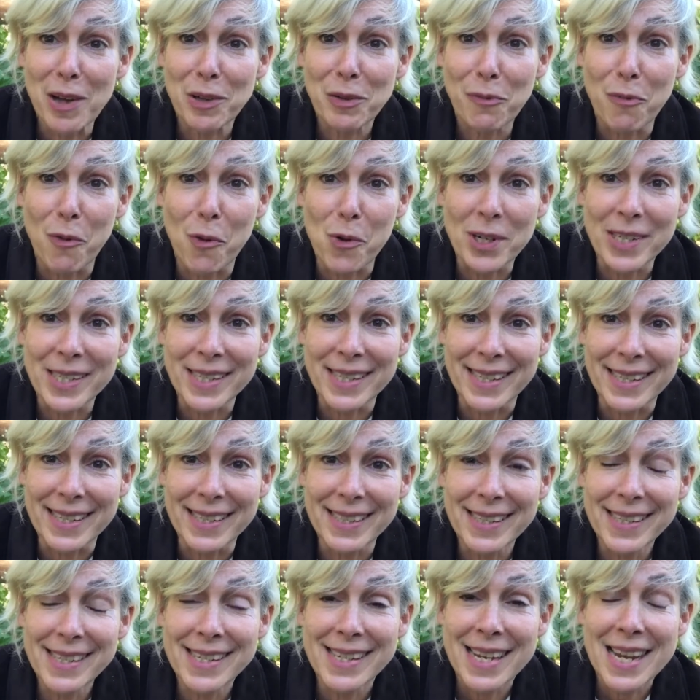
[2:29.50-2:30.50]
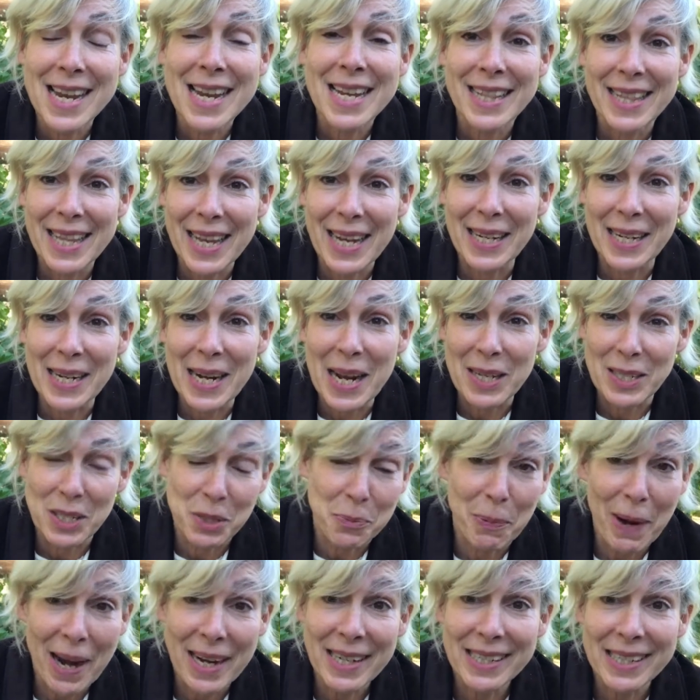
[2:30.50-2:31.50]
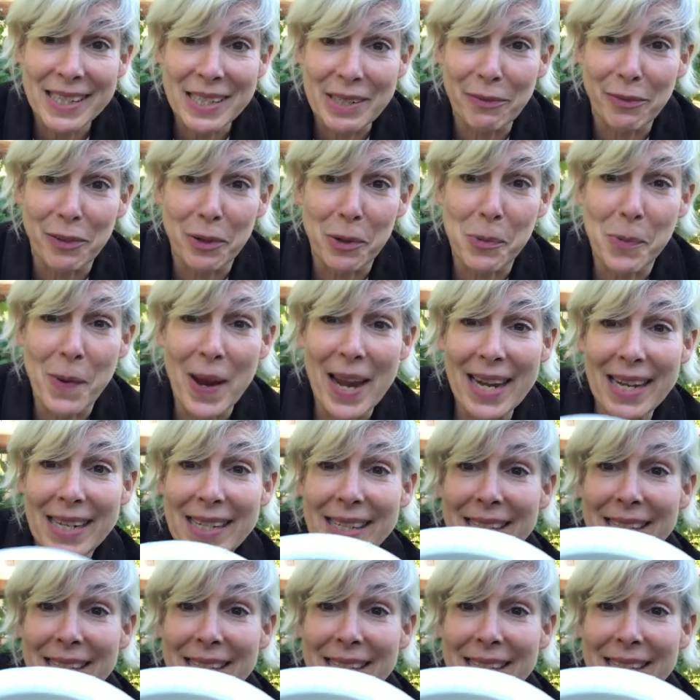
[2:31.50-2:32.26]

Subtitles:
4 seeds that spread in different ways,